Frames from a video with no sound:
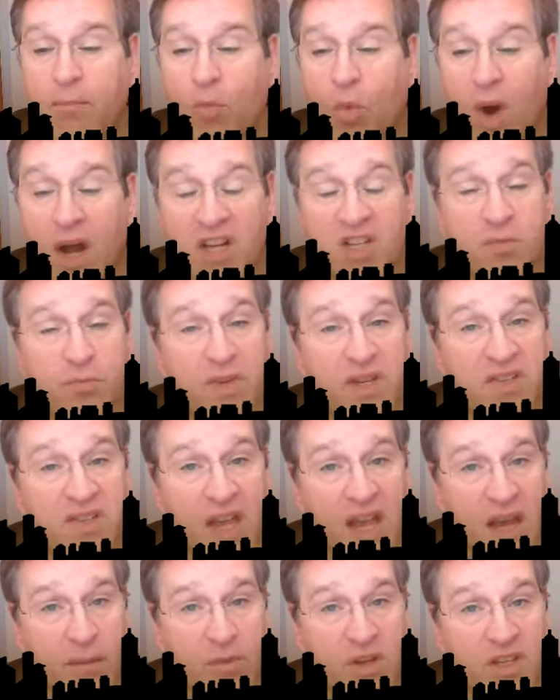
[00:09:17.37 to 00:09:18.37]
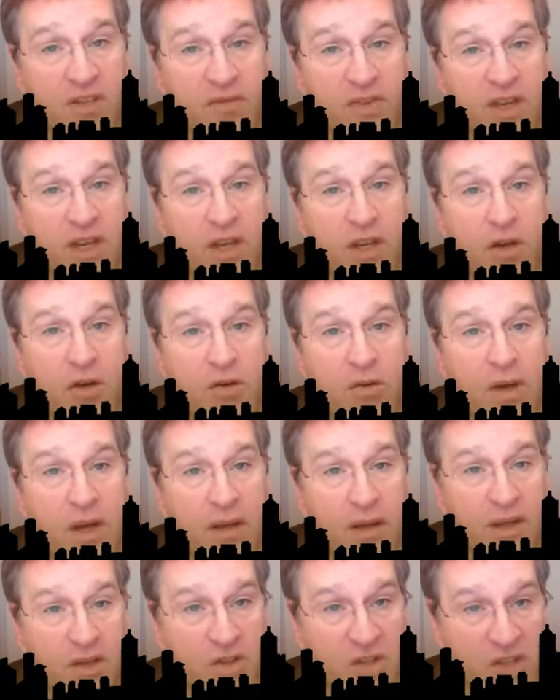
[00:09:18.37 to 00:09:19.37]
Watch Miss Emma's video.
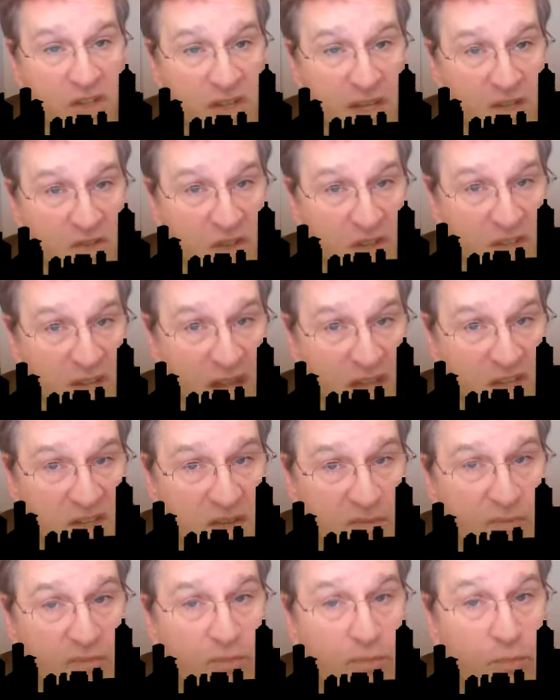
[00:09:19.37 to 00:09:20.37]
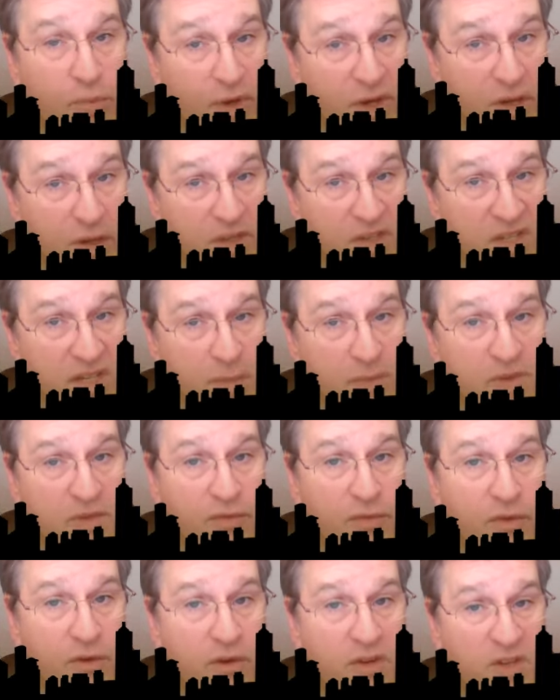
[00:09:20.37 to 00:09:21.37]
She's got some pretty good tips
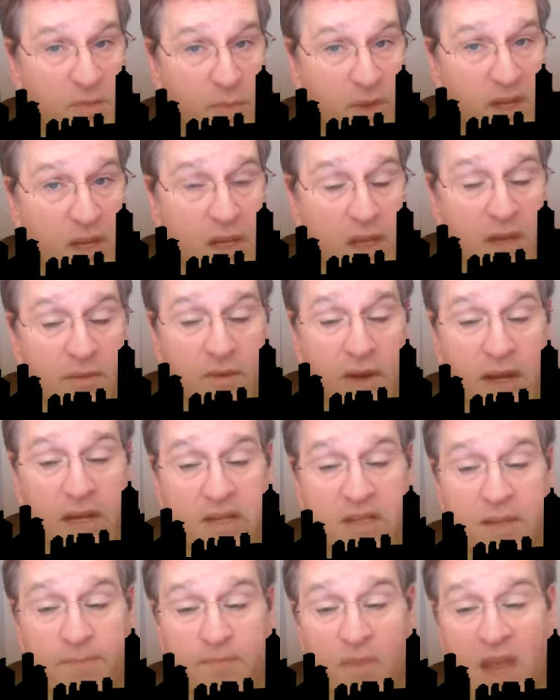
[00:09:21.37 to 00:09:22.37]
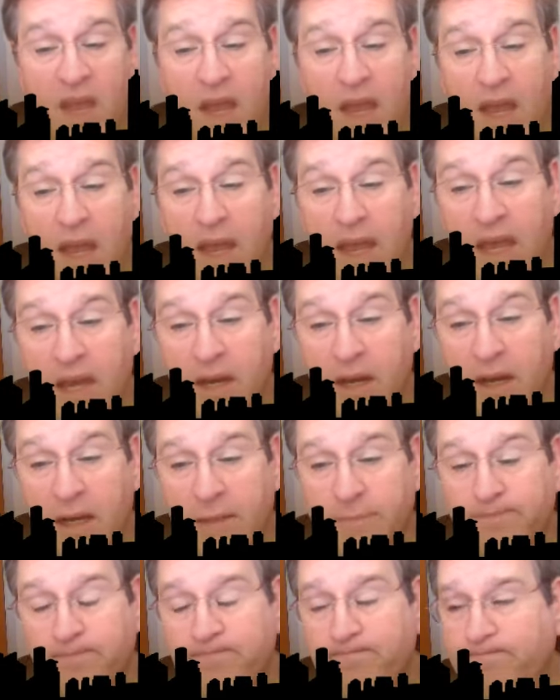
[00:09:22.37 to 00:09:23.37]
for speaking advice. And
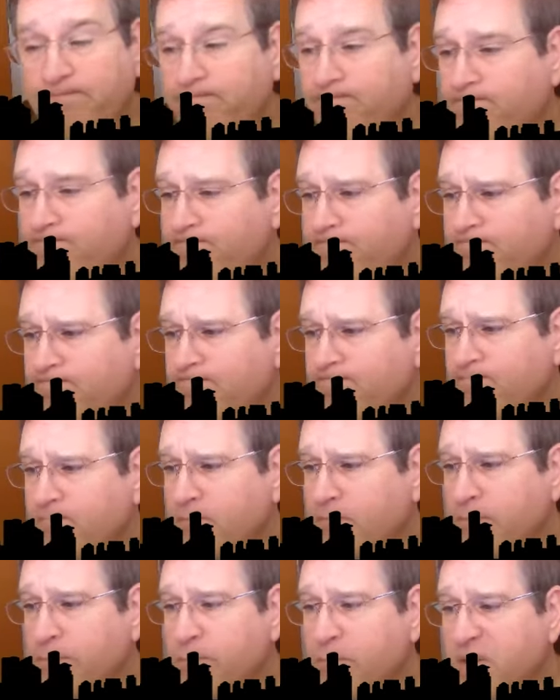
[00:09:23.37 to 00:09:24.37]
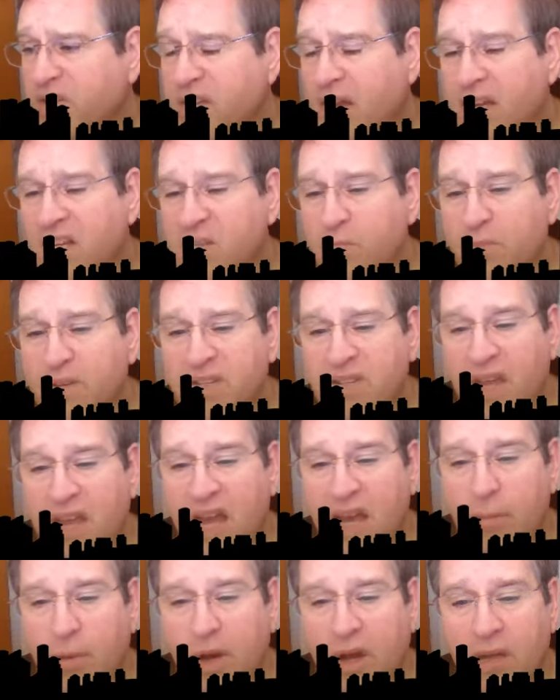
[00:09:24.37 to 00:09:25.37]
besides Miss
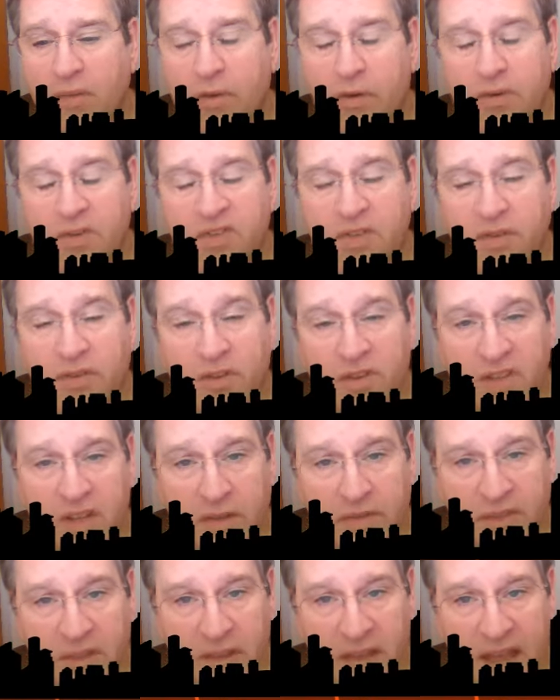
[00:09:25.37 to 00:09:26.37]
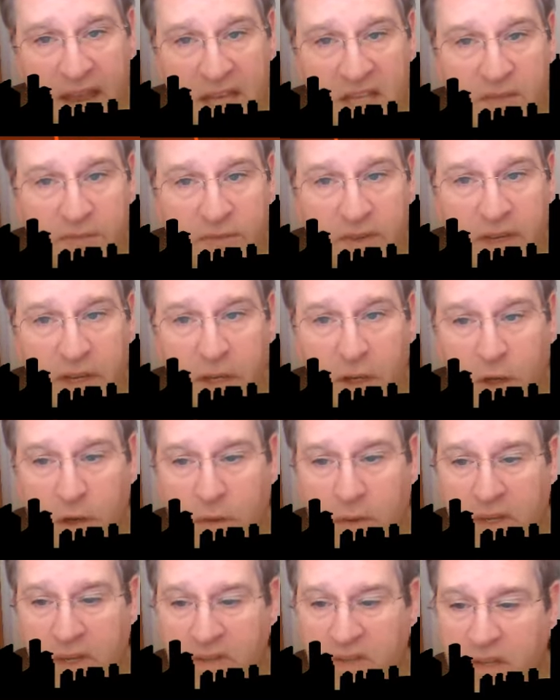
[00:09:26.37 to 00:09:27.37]
Emma, there's the last
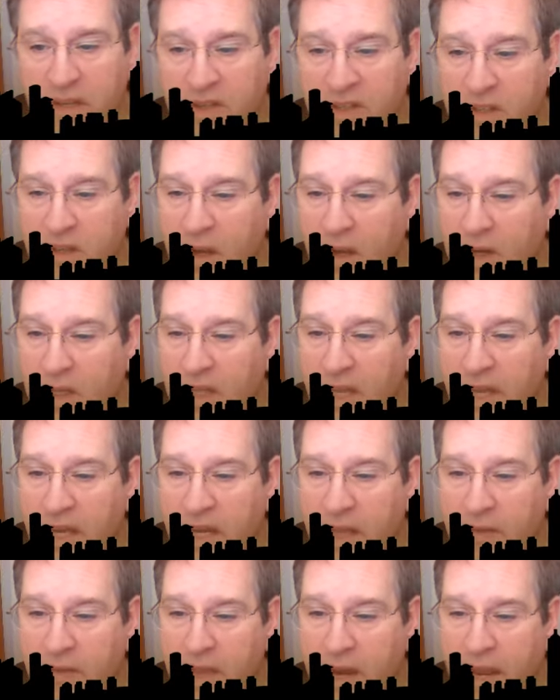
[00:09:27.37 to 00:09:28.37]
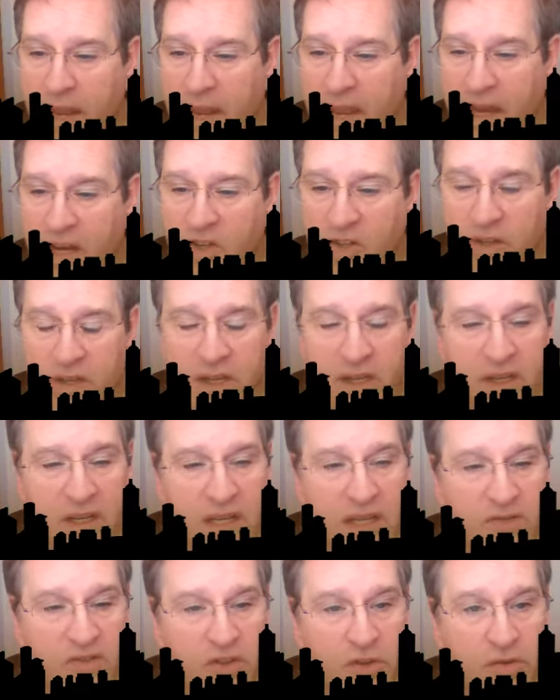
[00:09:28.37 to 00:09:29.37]
video is a young lady that actually
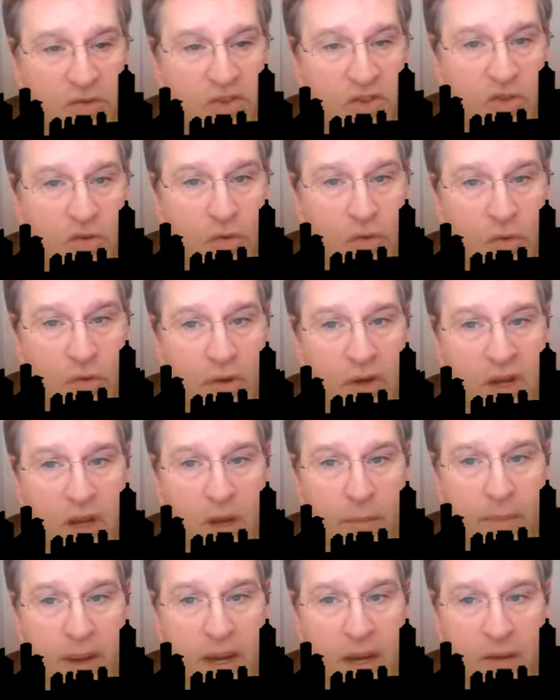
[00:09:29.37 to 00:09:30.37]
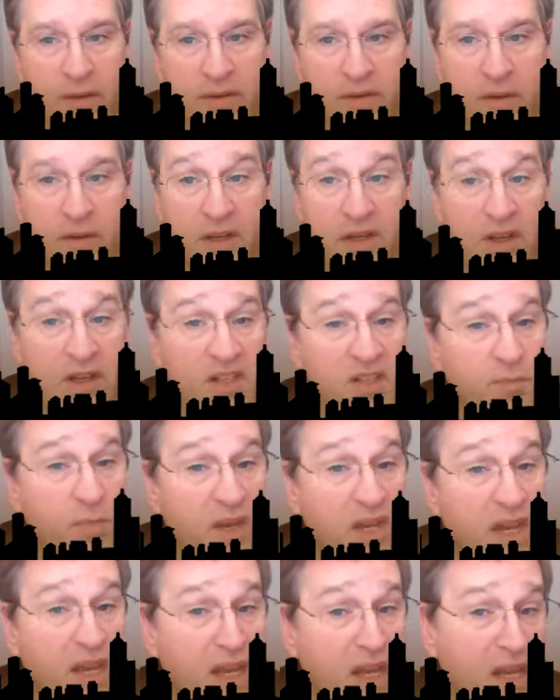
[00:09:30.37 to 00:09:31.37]
gives her story about
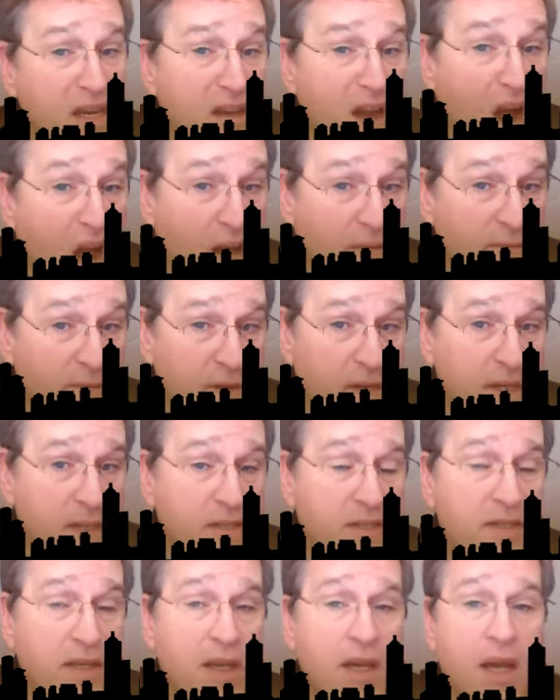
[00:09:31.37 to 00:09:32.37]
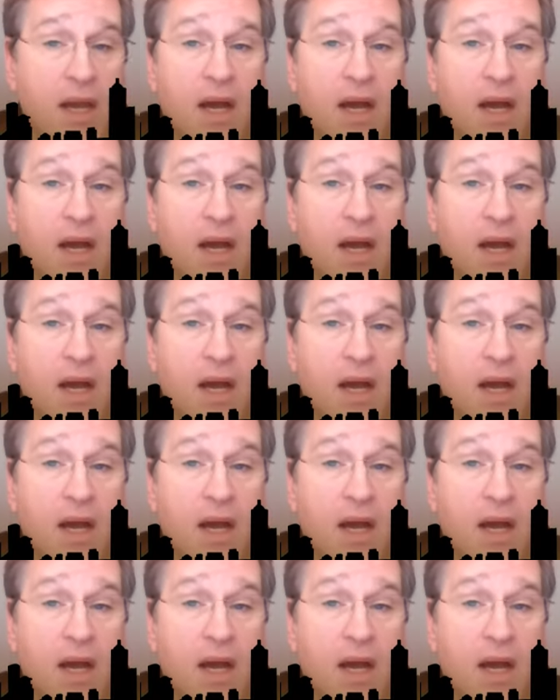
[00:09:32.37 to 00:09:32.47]
speaking in confidence.